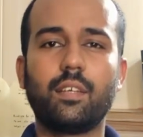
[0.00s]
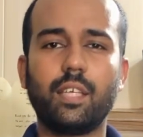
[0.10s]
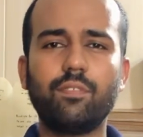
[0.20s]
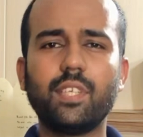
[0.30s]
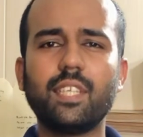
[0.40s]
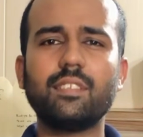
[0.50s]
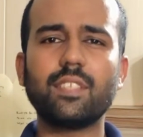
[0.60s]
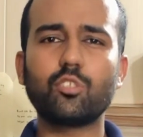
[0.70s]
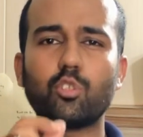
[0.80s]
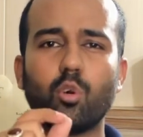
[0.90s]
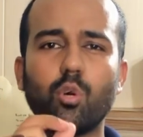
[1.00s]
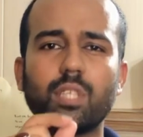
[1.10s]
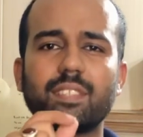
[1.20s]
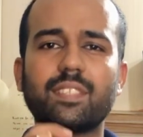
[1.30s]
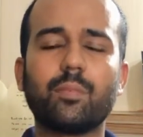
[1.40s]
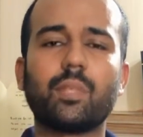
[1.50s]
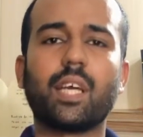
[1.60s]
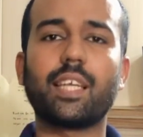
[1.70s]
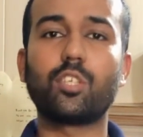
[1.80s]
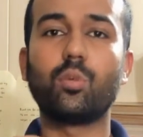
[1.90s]
If there is a short
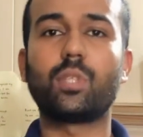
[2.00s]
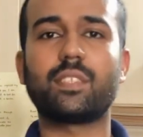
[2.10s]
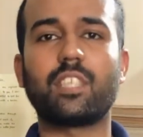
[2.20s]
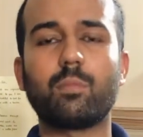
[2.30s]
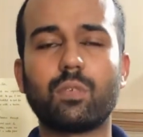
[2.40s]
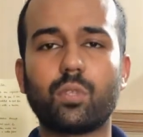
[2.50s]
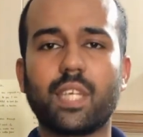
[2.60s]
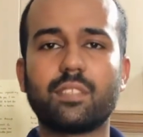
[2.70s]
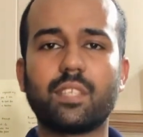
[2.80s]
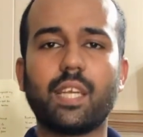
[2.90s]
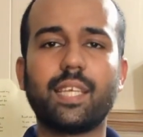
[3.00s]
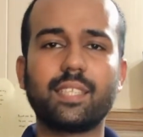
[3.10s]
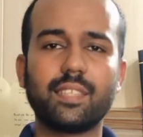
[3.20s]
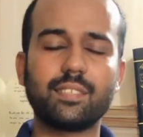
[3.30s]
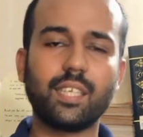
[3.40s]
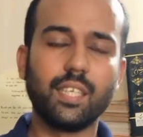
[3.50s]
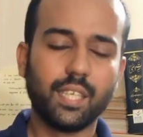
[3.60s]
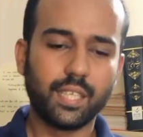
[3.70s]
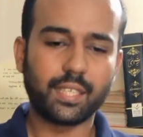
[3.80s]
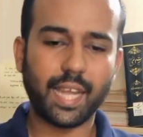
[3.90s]
ischemia, acute ischemia we can say, and there is a
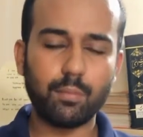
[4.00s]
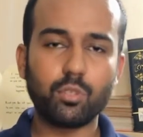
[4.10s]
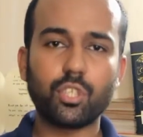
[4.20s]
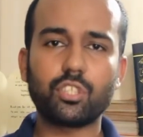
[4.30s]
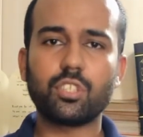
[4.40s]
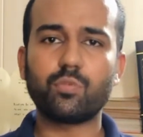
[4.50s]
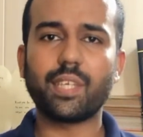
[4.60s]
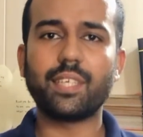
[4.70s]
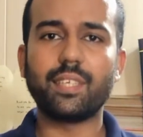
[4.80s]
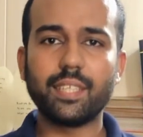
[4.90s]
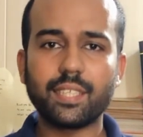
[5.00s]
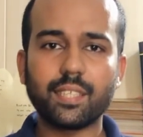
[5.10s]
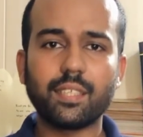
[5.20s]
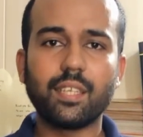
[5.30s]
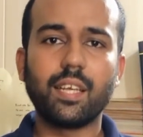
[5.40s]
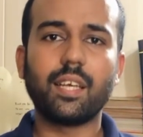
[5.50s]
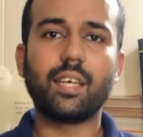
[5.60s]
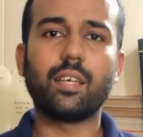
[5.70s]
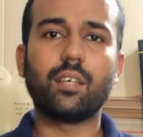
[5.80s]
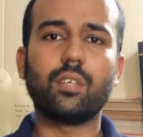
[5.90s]
time duration is very little,
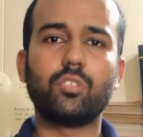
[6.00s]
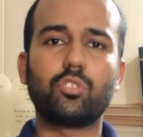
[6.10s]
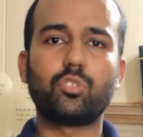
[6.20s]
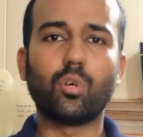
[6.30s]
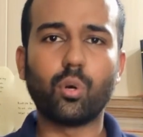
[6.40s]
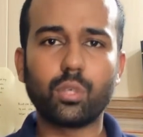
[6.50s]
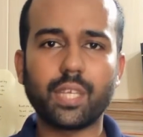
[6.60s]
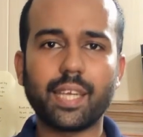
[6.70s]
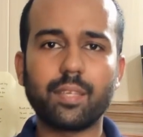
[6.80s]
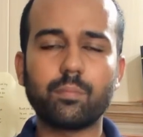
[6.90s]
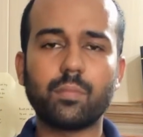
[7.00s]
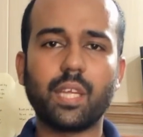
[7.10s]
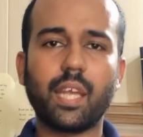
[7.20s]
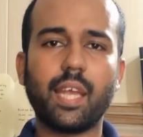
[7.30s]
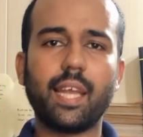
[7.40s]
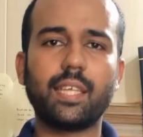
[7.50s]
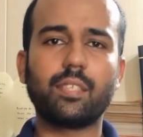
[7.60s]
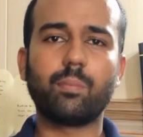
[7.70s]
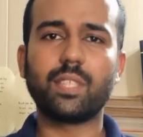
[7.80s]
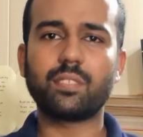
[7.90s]
short time, and
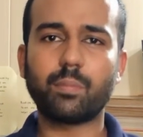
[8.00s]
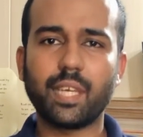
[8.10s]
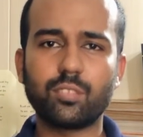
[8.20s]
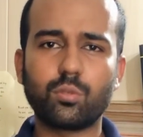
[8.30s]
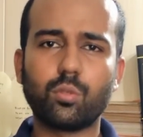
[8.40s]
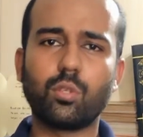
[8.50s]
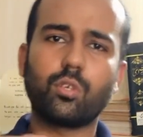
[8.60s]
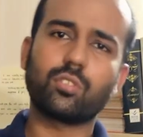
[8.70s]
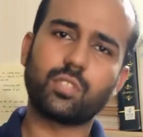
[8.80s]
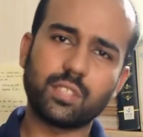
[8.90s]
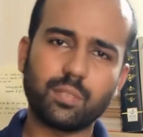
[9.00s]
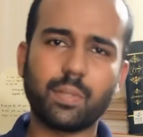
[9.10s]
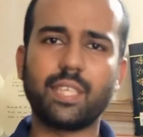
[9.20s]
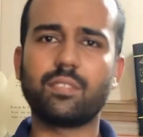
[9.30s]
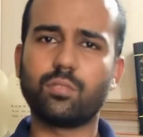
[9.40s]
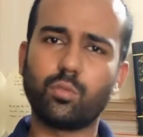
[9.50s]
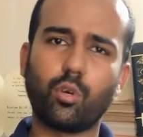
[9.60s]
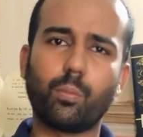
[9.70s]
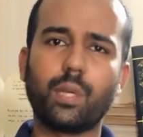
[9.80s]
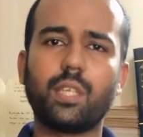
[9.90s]
the blood supply is good or oxygen supply is
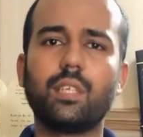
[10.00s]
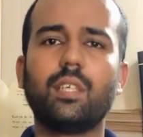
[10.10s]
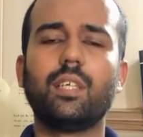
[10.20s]
normal,